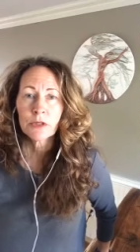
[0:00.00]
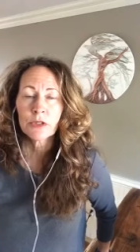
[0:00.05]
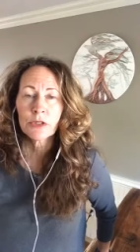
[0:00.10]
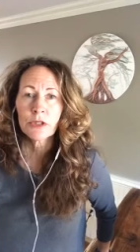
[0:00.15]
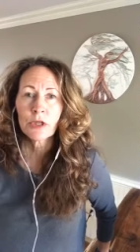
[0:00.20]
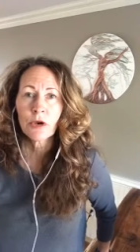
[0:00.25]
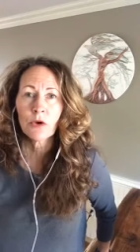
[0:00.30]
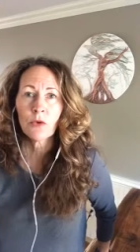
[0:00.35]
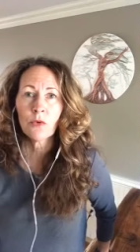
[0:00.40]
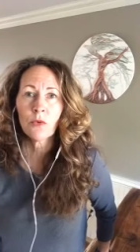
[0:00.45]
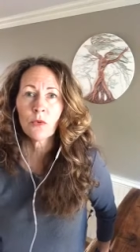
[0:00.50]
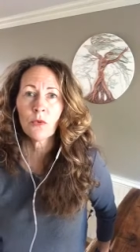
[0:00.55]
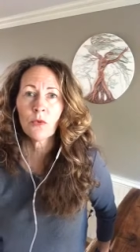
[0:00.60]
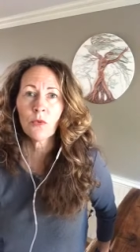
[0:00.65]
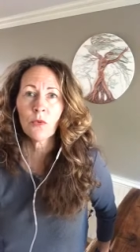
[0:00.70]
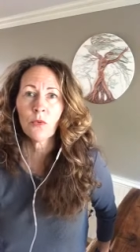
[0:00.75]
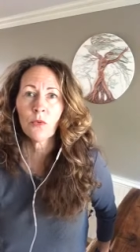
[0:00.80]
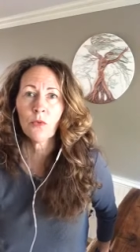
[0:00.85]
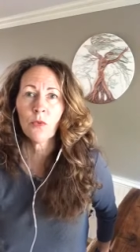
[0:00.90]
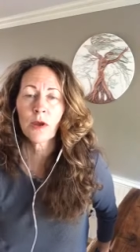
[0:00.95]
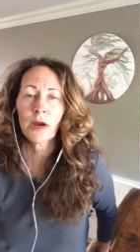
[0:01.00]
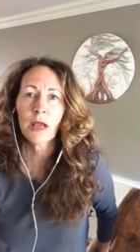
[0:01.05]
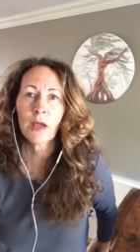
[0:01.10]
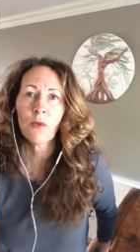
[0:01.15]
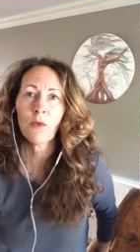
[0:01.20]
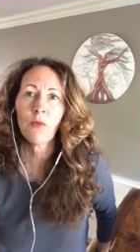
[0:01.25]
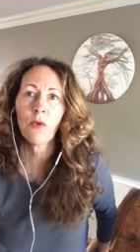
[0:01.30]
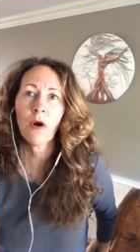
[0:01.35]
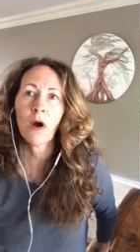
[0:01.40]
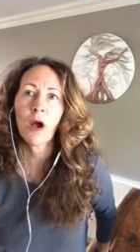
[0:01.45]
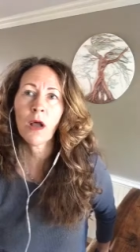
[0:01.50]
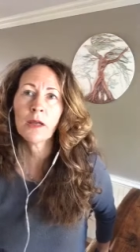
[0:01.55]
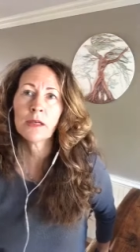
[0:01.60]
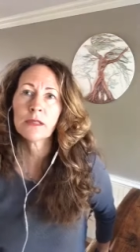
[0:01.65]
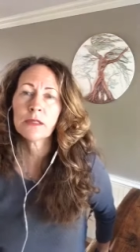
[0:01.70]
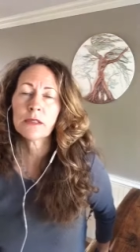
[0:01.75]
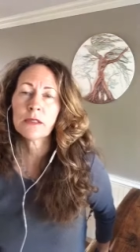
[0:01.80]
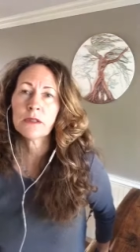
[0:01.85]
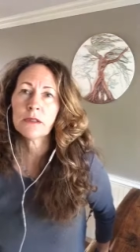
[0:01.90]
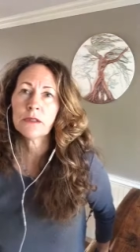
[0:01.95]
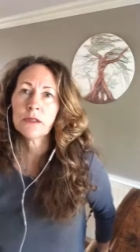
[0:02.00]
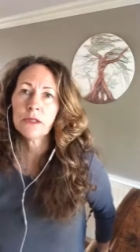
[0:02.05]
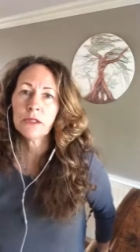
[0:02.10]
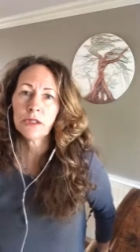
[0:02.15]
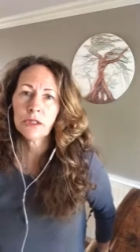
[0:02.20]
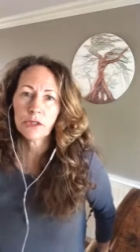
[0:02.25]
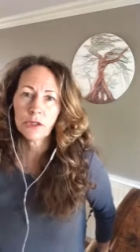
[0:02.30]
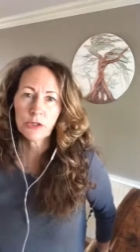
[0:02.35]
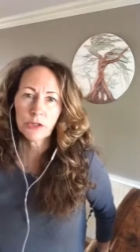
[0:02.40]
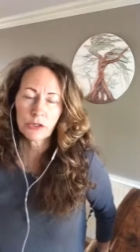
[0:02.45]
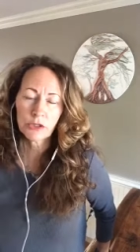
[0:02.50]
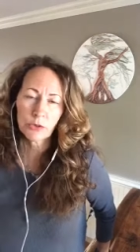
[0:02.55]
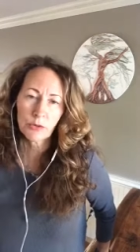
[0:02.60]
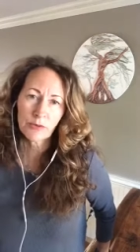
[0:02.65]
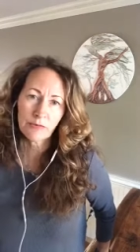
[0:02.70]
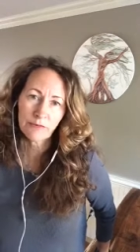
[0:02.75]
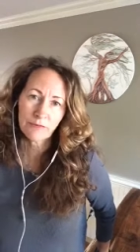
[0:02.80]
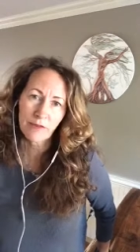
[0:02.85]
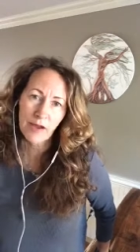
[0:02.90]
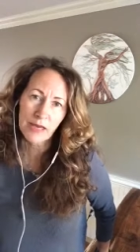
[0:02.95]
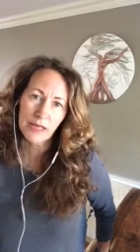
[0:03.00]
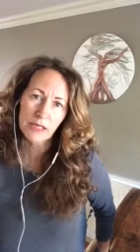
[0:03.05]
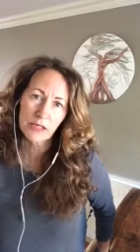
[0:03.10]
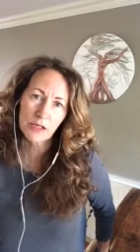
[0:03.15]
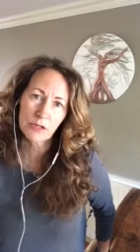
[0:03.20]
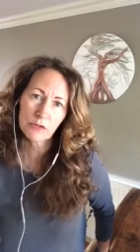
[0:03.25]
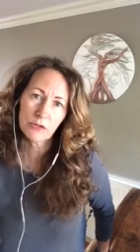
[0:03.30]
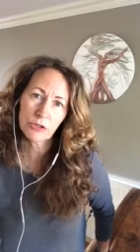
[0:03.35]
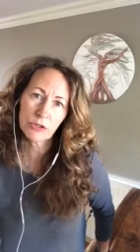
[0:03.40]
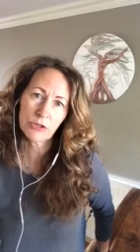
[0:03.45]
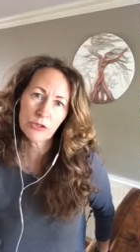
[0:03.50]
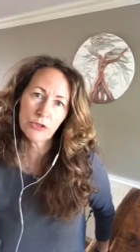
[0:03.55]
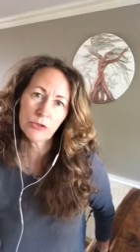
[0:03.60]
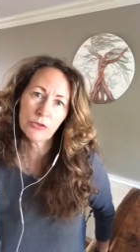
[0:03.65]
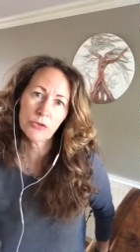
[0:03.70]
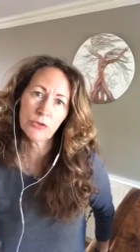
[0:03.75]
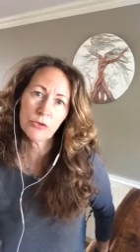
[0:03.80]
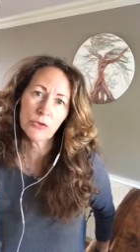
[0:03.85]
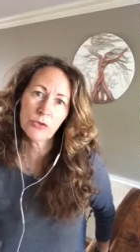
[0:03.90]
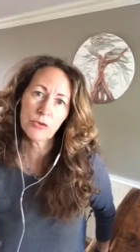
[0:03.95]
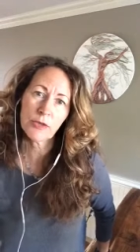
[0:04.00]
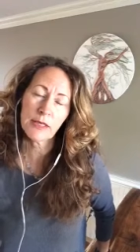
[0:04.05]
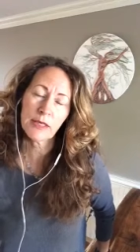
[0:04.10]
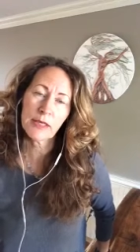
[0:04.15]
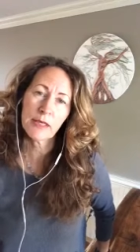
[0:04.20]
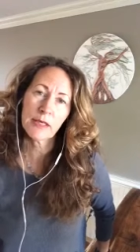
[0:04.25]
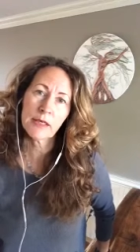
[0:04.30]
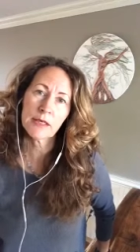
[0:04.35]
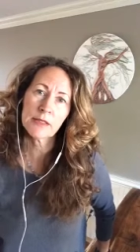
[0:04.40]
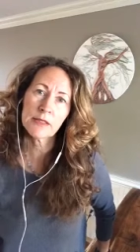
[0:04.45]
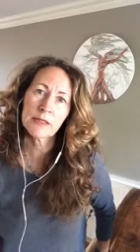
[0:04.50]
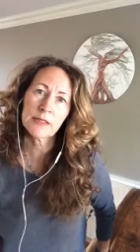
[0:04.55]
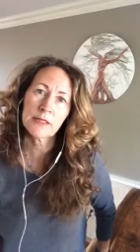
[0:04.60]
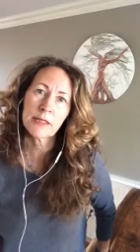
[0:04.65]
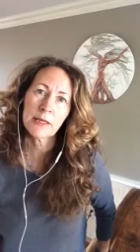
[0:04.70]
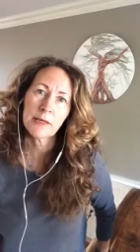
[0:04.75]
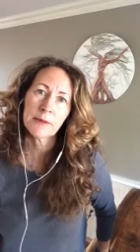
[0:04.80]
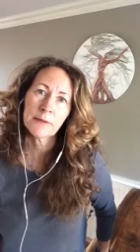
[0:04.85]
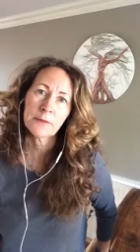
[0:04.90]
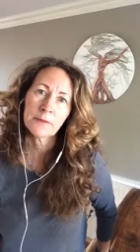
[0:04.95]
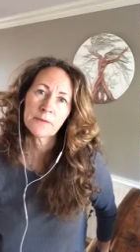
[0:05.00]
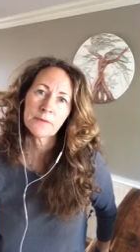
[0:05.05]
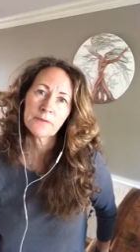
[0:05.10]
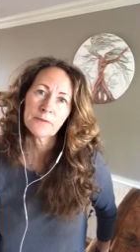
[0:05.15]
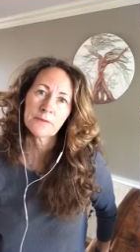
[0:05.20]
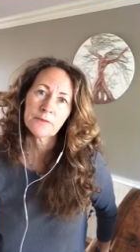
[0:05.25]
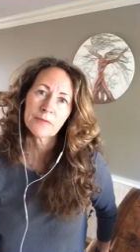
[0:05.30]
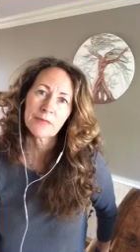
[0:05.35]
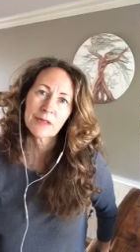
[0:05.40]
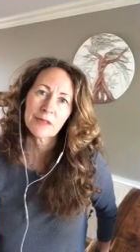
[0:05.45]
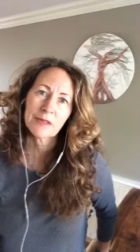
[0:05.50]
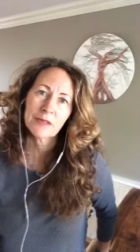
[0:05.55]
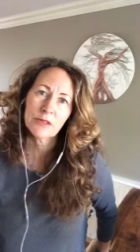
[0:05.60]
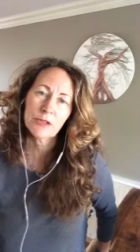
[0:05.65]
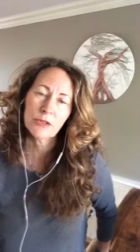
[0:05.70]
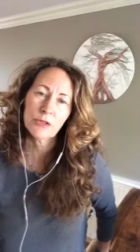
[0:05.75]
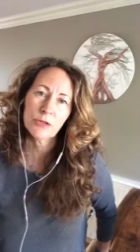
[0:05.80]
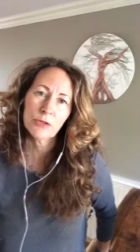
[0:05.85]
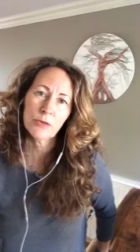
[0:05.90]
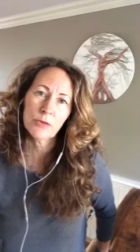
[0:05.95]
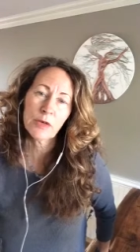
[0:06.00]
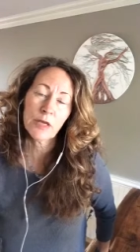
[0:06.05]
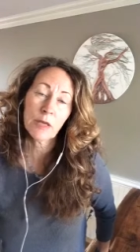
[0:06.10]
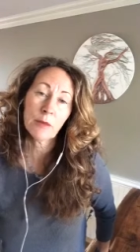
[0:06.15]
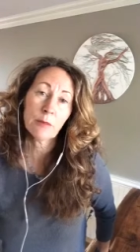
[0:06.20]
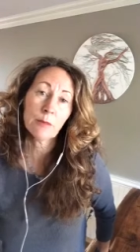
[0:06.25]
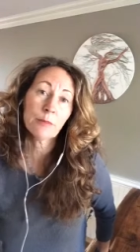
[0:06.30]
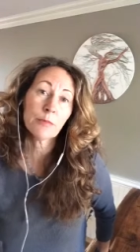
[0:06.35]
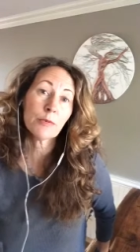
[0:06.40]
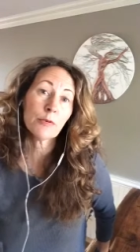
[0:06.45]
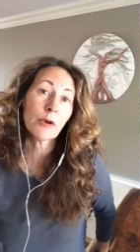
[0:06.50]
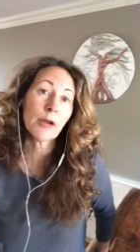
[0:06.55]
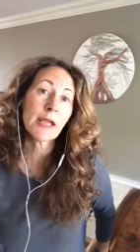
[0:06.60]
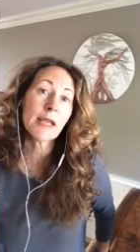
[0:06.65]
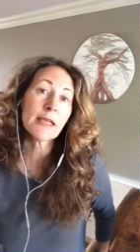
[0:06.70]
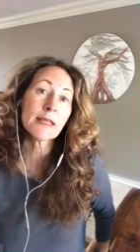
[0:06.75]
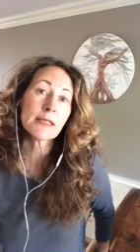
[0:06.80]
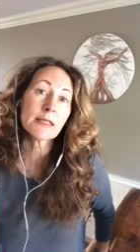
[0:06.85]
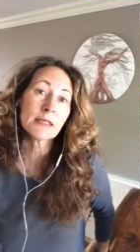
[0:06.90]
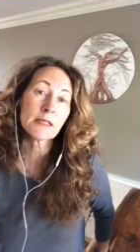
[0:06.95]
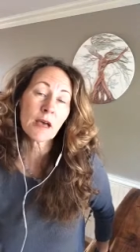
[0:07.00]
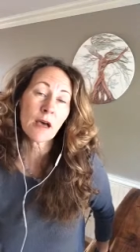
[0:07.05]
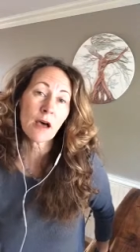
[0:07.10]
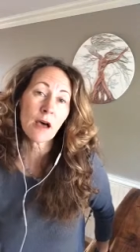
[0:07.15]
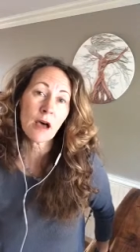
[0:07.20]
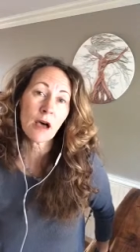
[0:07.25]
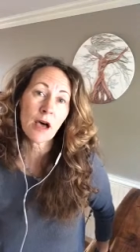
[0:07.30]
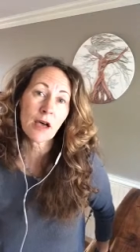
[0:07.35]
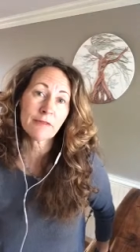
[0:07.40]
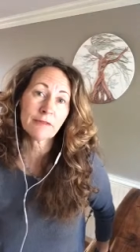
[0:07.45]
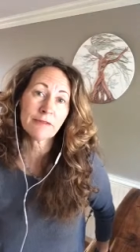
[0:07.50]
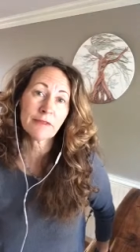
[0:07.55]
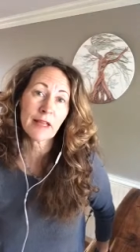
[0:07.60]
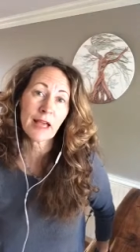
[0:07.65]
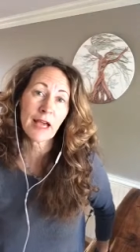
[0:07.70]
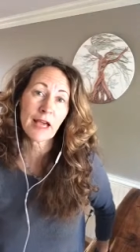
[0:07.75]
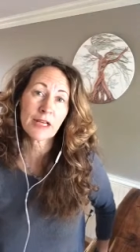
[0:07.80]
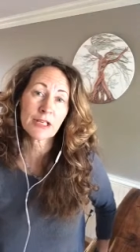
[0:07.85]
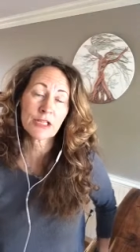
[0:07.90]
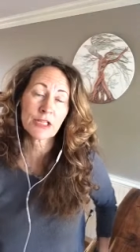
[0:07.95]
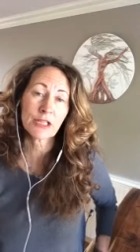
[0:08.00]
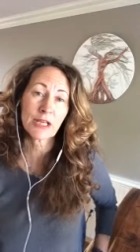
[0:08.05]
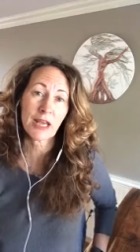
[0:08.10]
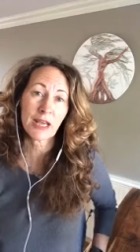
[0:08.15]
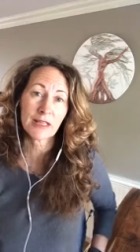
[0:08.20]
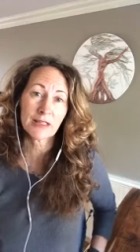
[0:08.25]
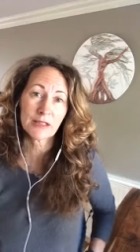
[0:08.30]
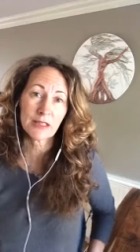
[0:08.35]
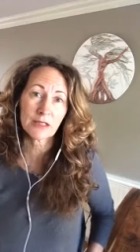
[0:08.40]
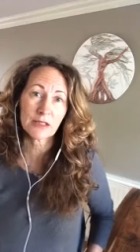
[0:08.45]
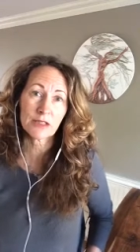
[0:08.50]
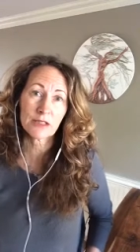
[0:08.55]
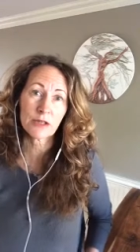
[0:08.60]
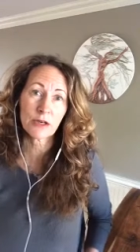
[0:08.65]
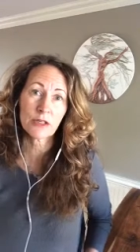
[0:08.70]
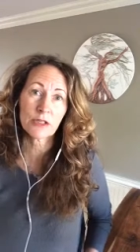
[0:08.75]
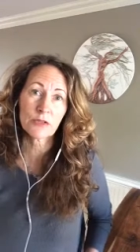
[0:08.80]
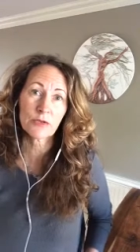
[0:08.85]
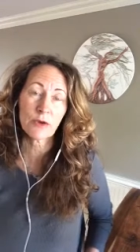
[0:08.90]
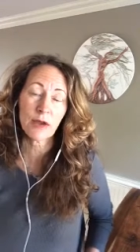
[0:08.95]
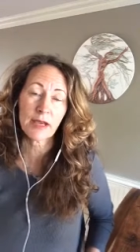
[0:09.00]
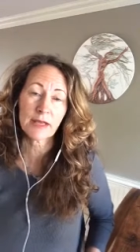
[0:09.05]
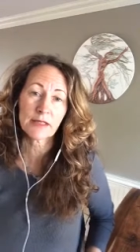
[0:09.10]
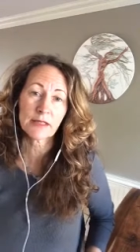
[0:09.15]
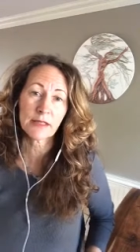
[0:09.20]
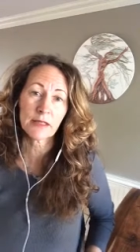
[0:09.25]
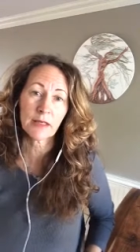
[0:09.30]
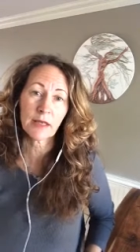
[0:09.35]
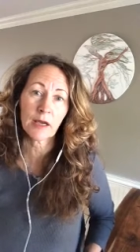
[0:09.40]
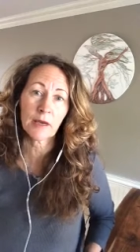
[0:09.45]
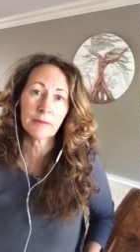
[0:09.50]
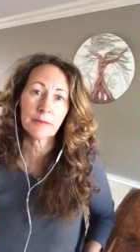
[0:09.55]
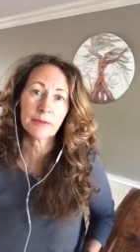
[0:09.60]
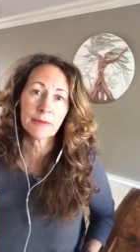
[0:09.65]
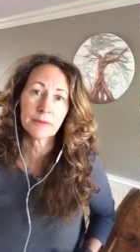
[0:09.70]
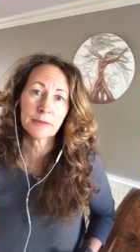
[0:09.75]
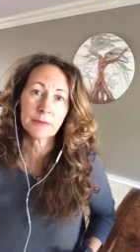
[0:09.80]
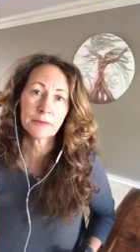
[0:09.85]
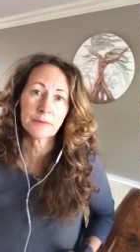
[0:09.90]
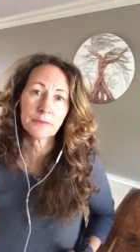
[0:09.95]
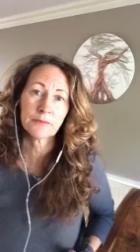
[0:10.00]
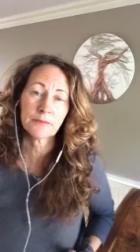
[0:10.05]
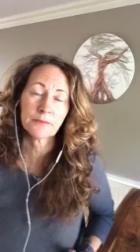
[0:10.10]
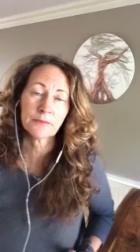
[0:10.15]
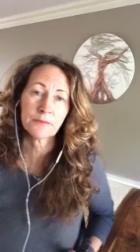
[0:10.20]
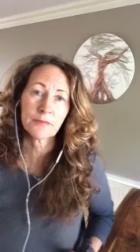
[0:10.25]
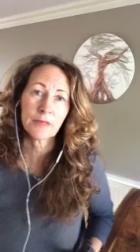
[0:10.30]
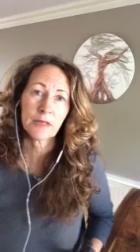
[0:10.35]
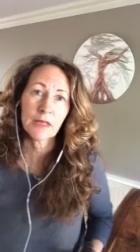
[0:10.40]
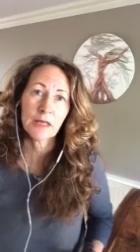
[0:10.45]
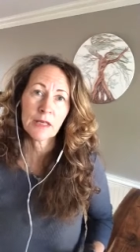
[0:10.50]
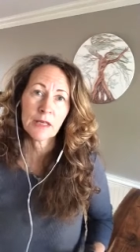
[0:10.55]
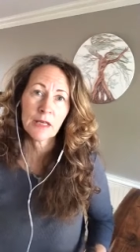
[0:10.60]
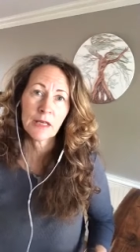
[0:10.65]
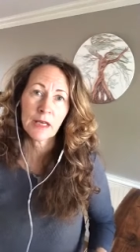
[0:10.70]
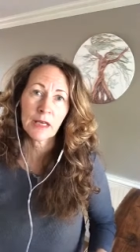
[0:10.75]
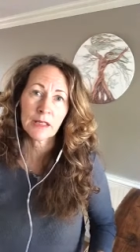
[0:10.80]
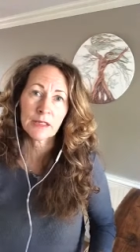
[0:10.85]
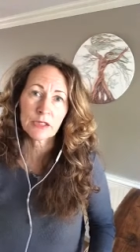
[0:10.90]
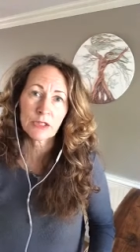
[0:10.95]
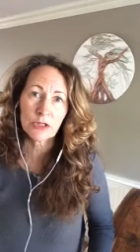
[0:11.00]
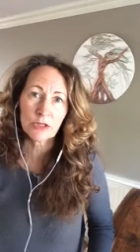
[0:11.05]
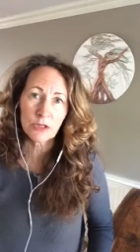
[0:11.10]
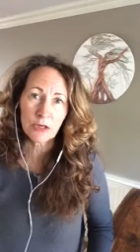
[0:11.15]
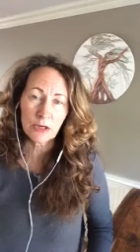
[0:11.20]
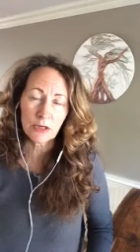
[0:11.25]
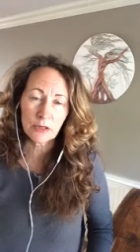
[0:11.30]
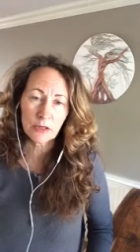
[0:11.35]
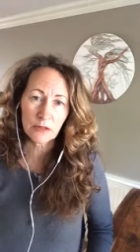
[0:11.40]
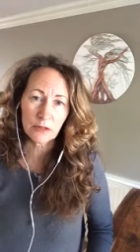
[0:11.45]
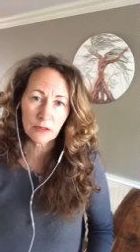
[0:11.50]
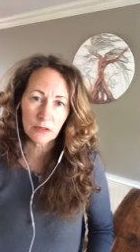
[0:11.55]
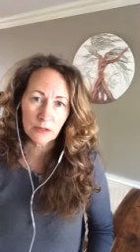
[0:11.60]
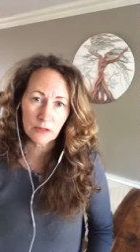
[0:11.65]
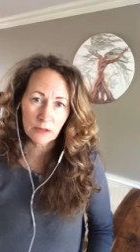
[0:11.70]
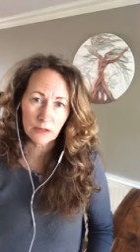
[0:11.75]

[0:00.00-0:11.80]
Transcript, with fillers: So, what I want you to invite you to do is to embrace a hot flash as it starts rising up and start